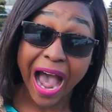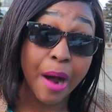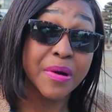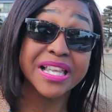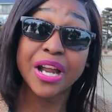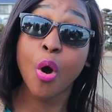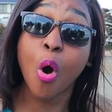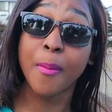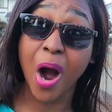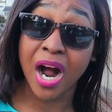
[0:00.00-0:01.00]
I was at
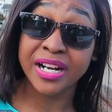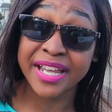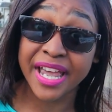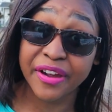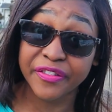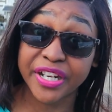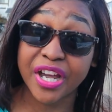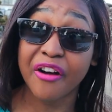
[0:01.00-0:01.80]
home all day, every day.